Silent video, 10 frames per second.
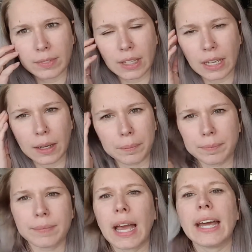
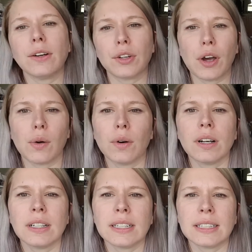I don't know.
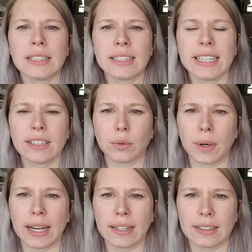Either
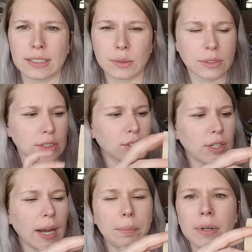way, this was a
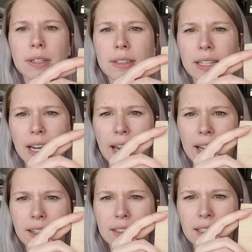scrap that I
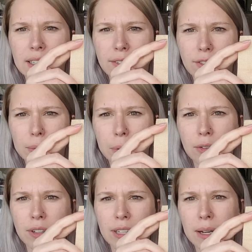had and it fit
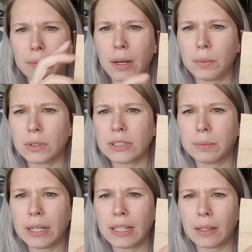perfect. I'm almost
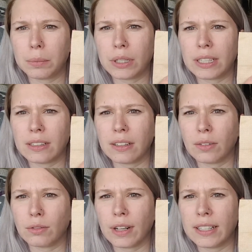debating on putting another
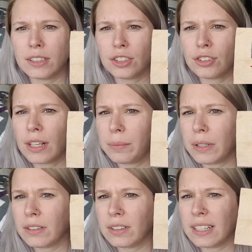red stripe
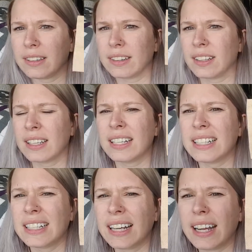underneath.
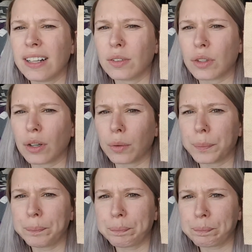I don't know.